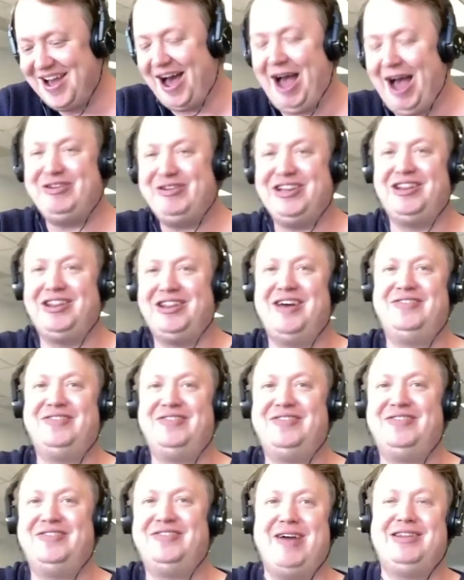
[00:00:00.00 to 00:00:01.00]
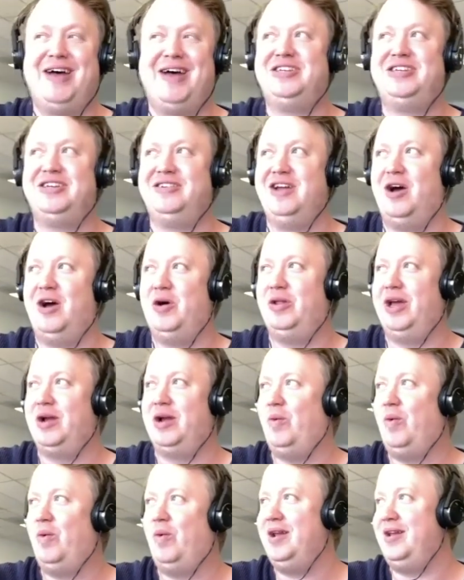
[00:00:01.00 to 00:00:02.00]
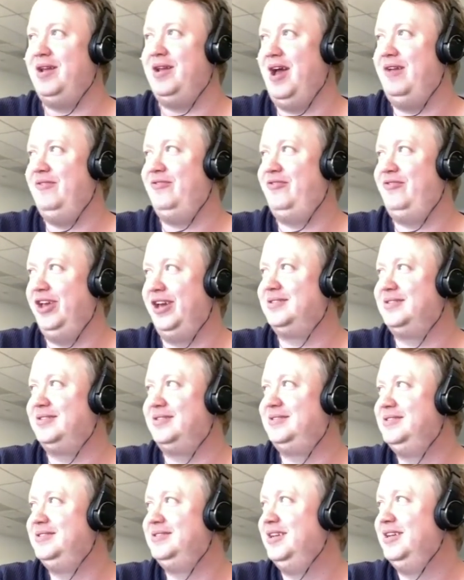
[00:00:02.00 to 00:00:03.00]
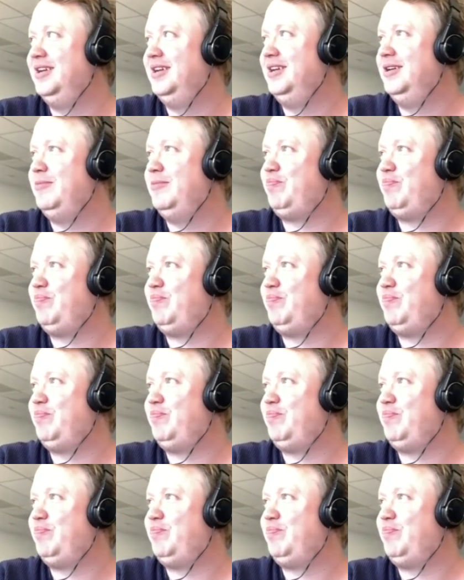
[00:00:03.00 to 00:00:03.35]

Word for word: I'd love to know like what Netflix,